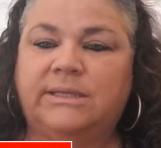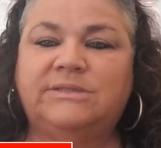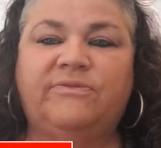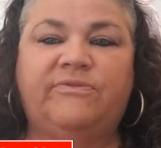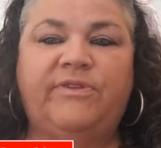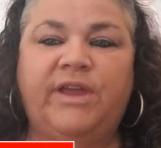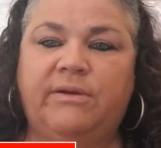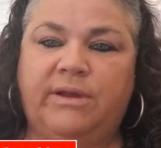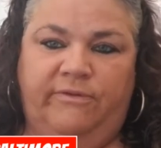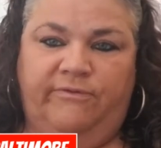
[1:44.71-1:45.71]
It's
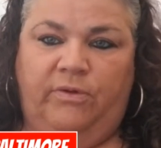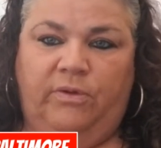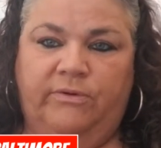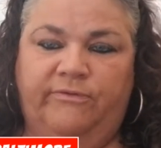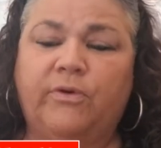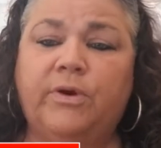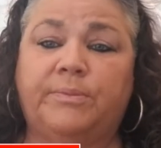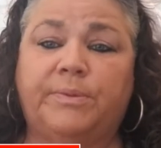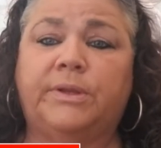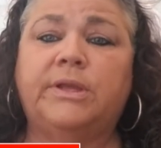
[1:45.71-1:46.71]
very
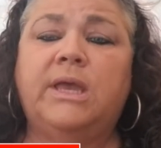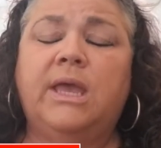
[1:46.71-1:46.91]
affordable.